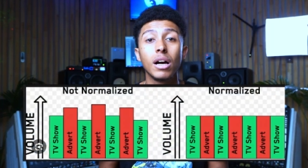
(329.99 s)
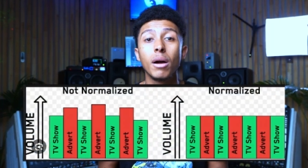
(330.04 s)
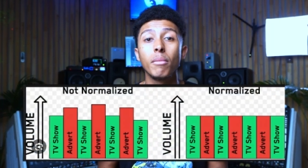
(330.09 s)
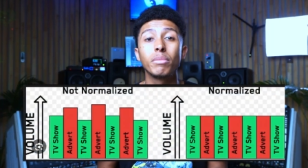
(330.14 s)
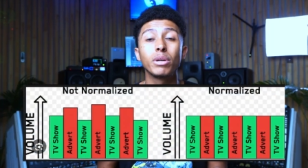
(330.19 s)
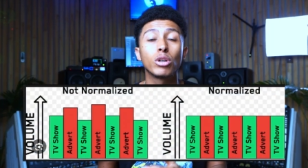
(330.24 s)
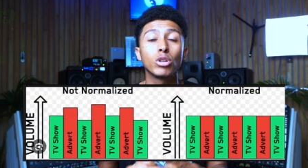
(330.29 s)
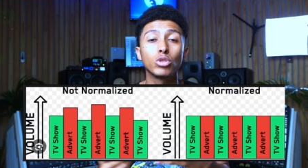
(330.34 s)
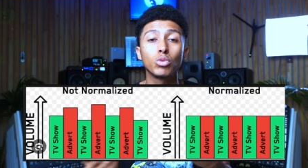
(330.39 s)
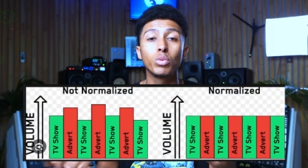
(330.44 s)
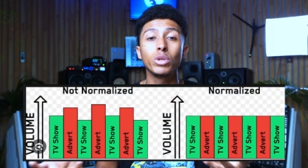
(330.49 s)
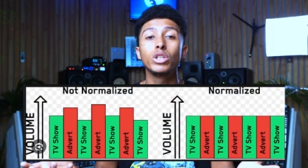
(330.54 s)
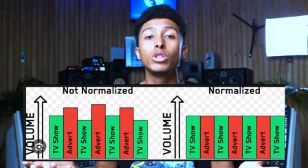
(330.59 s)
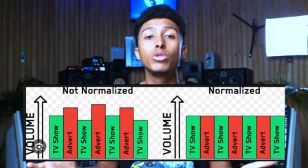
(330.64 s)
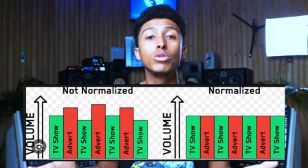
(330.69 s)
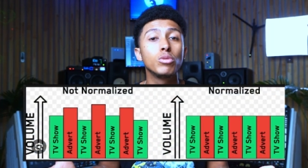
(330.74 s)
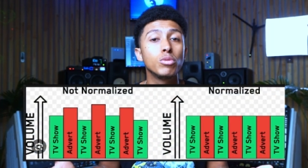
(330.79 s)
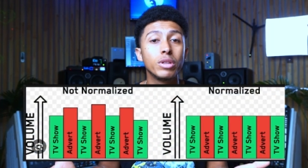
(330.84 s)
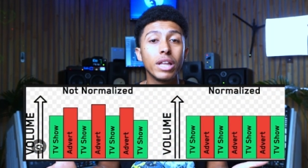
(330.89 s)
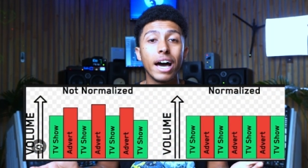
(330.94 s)
because we
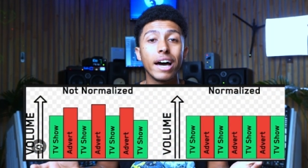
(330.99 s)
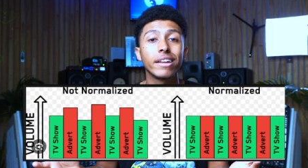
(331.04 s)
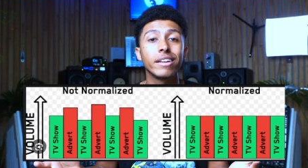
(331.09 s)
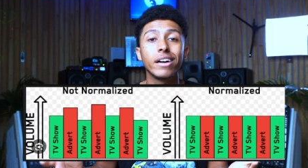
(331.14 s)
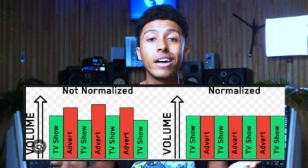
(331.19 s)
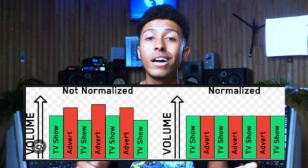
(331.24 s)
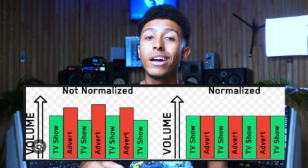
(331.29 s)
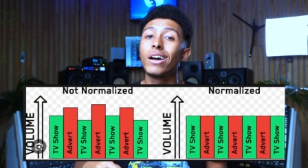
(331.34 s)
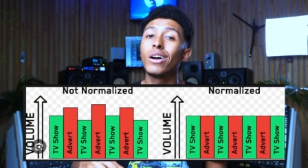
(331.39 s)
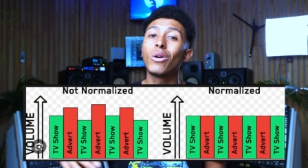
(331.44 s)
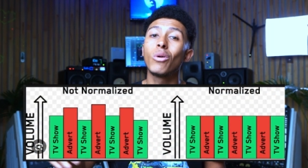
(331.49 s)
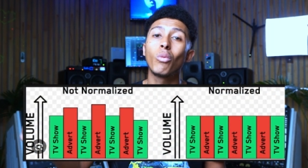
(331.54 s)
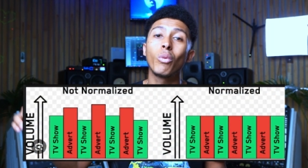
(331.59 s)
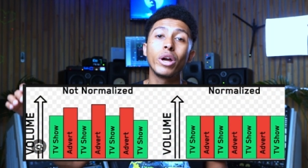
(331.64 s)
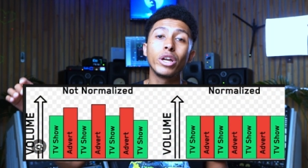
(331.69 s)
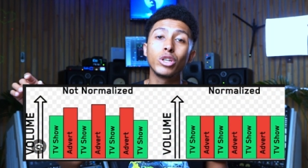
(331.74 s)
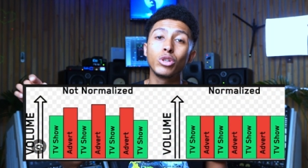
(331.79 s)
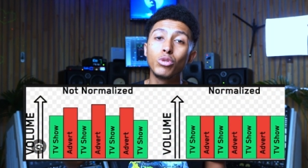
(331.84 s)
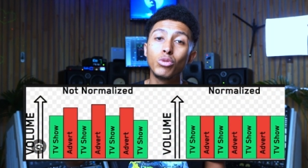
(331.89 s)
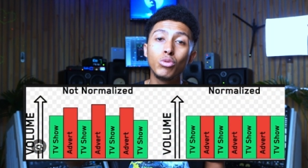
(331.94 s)
knew that
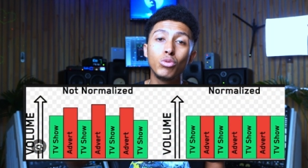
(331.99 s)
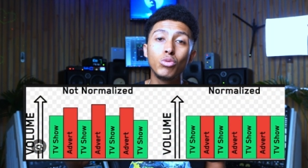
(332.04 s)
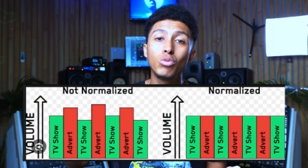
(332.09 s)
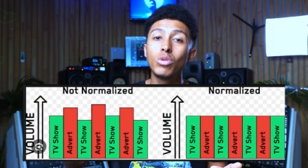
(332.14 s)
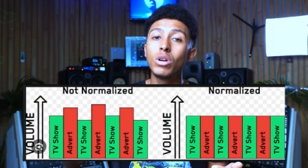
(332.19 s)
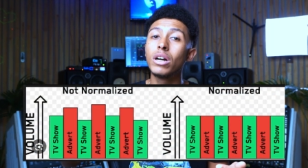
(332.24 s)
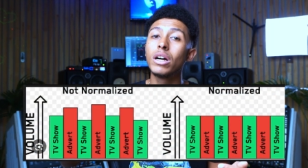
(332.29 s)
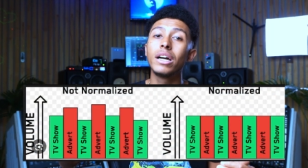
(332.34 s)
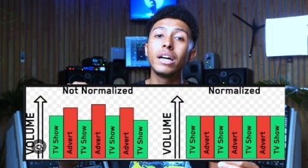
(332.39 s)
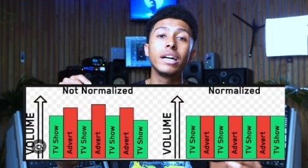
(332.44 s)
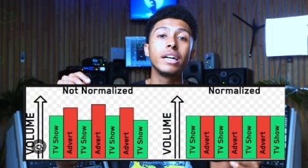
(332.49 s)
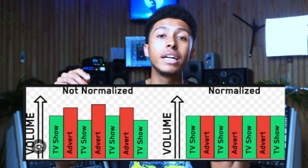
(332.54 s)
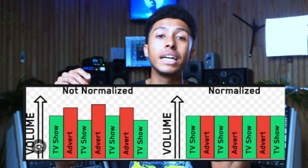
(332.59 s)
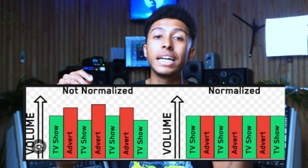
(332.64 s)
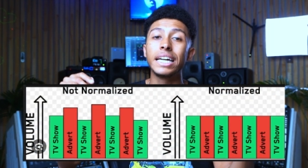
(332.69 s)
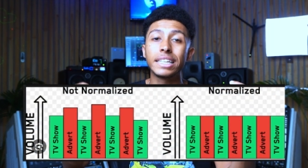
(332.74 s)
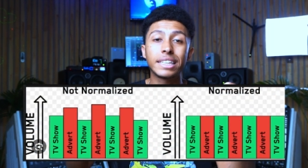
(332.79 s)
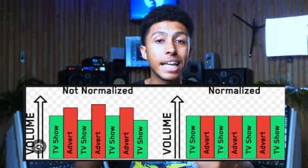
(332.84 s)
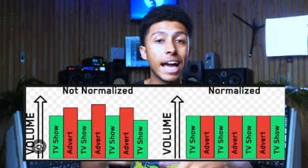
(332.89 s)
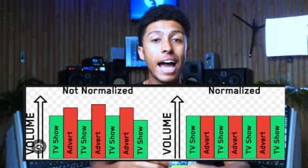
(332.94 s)
when you
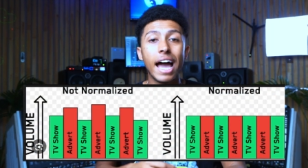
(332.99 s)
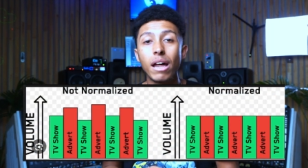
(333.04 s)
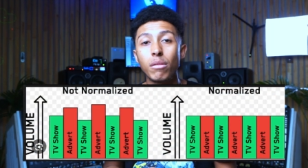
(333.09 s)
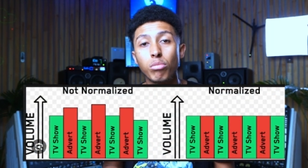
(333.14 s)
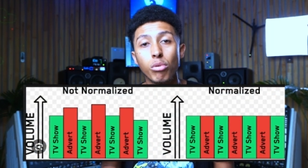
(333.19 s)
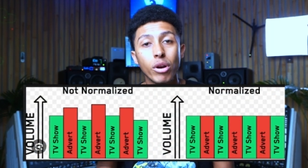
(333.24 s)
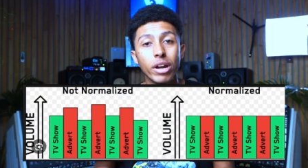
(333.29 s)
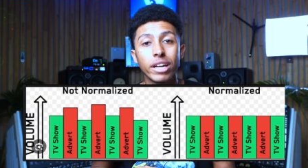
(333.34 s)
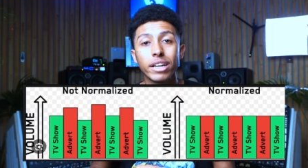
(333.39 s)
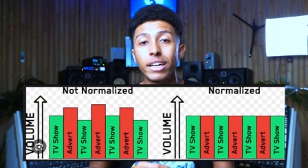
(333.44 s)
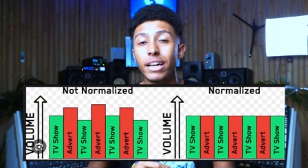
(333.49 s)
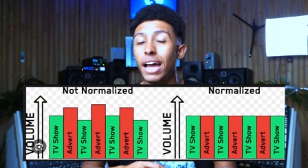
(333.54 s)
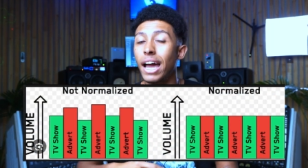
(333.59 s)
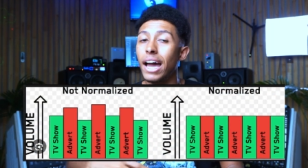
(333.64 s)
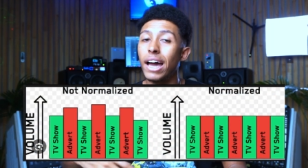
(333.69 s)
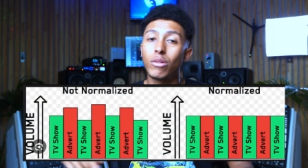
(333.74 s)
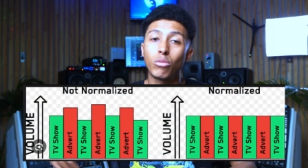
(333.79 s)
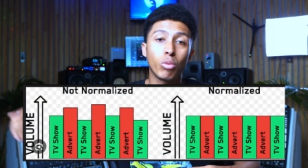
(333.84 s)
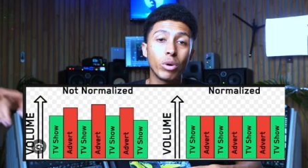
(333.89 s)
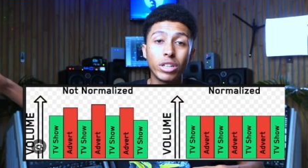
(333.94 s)
hit the ad break
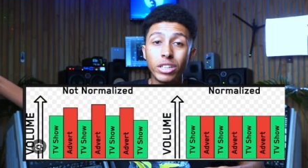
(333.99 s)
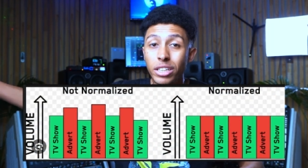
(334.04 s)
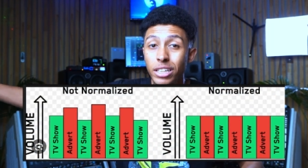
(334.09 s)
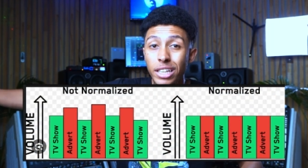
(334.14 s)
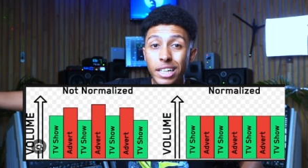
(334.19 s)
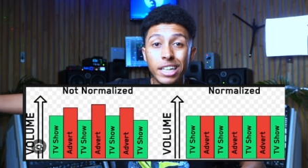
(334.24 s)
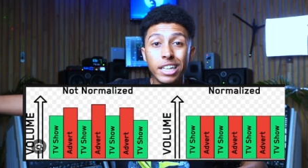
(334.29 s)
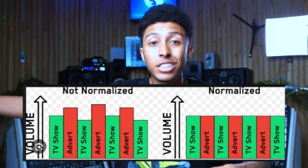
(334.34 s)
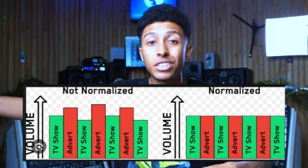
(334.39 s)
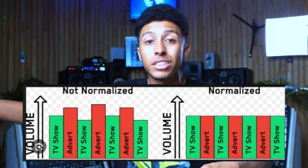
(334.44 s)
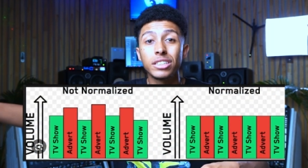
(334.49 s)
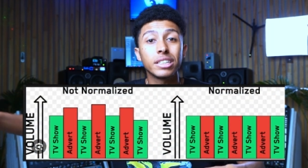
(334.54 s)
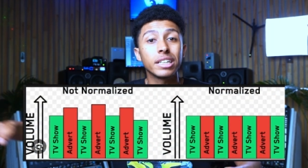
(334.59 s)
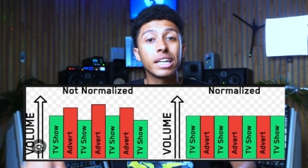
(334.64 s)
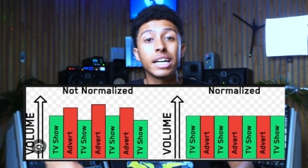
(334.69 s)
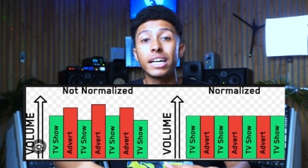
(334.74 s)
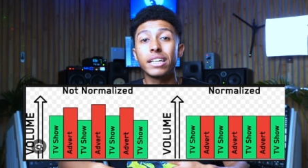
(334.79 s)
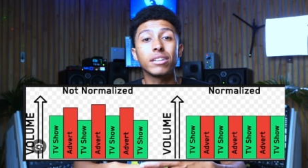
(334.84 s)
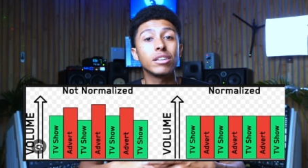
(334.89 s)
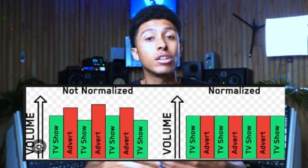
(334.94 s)
and went to the kitchen to
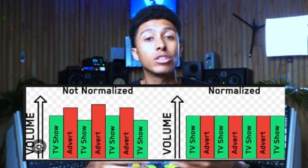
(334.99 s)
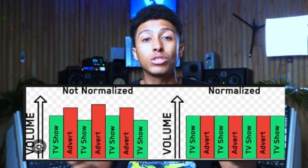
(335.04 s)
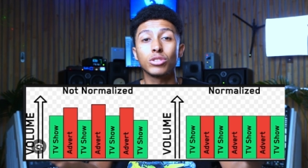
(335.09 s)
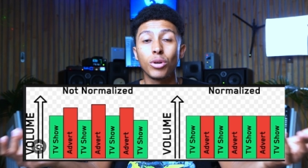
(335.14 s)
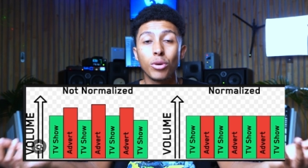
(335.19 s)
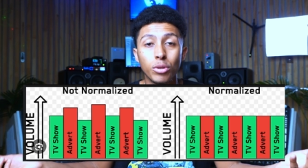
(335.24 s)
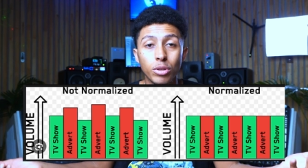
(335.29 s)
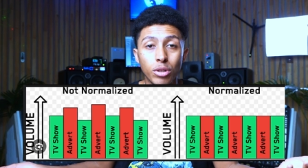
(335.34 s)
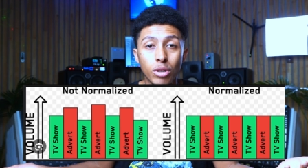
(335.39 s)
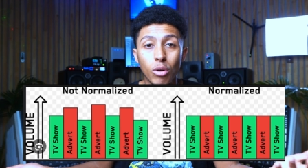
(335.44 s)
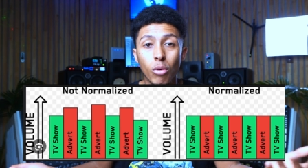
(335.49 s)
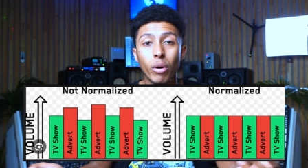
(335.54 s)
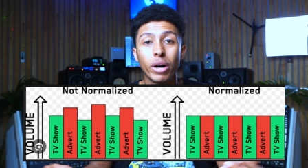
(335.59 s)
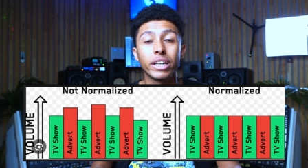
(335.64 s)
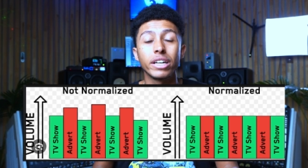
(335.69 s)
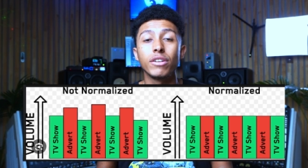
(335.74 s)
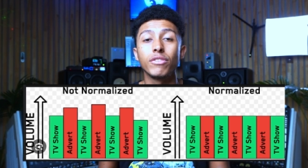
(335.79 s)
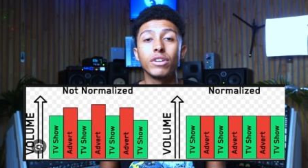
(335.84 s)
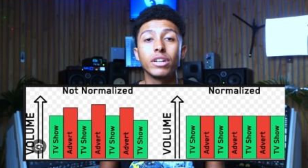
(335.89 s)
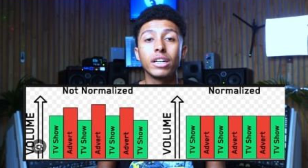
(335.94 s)
get a soda or
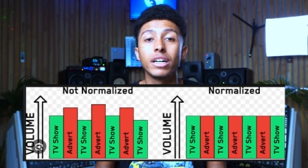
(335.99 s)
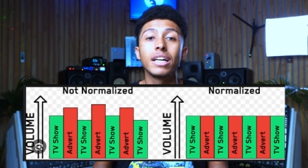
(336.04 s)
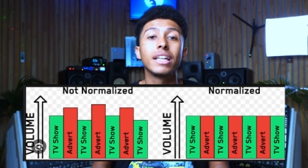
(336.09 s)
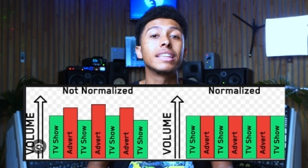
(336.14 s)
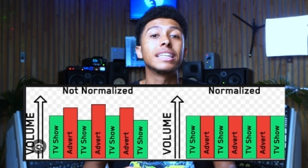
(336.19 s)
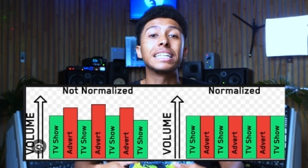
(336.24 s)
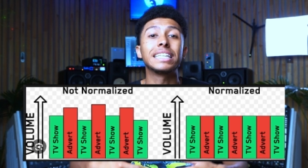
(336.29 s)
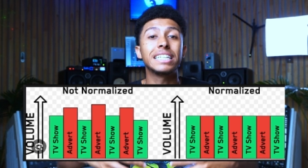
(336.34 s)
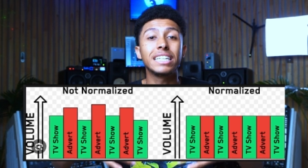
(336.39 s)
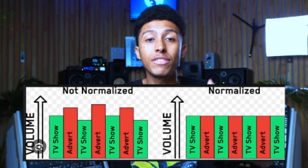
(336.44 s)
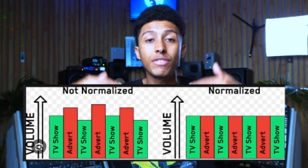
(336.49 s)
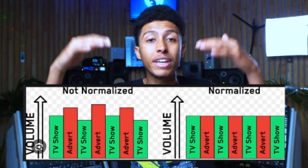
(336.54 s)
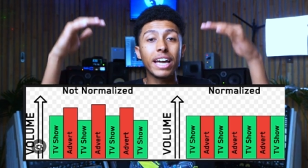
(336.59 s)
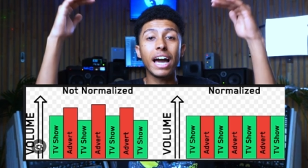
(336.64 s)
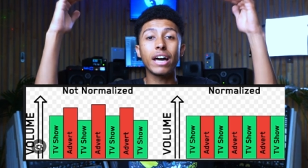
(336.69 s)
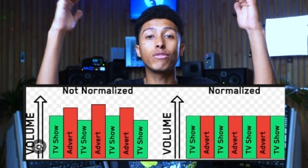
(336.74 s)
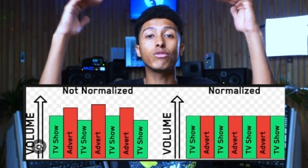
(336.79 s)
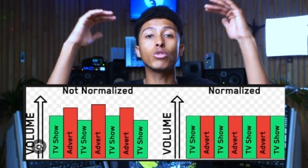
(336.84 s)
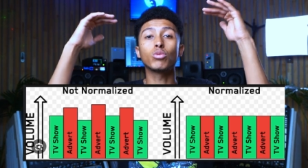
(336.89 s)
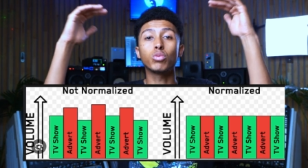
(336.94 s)
whatever, the TV
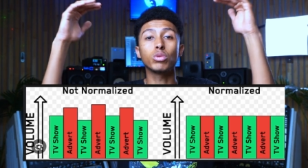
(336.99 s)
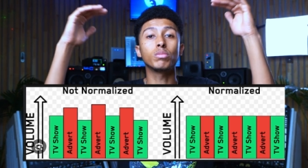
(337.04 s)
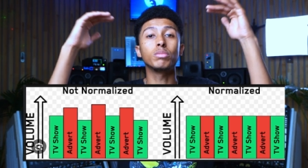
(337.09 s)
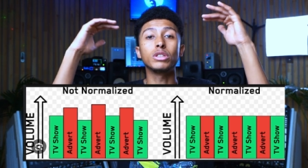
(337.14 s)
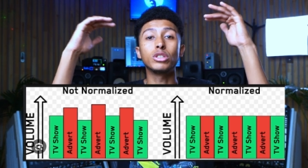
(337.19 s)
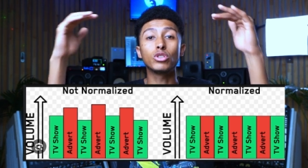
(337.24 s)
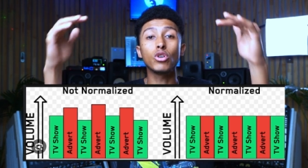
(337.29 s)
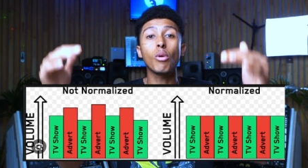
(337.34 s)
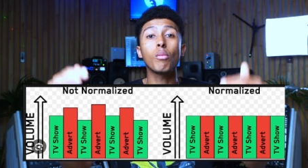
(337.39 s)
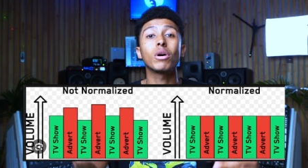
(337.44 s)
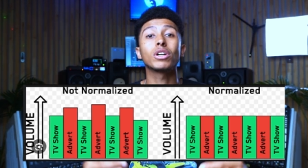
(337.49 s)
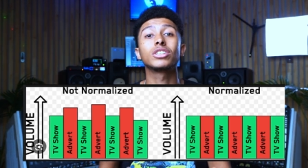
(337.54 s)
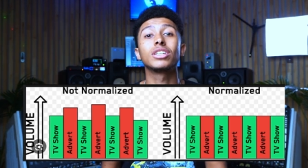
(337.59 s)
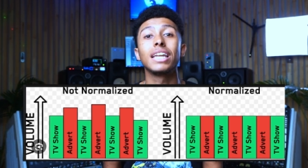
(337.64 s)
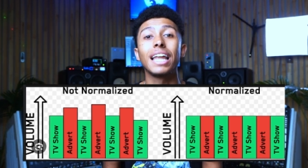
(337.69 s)
advert would be so much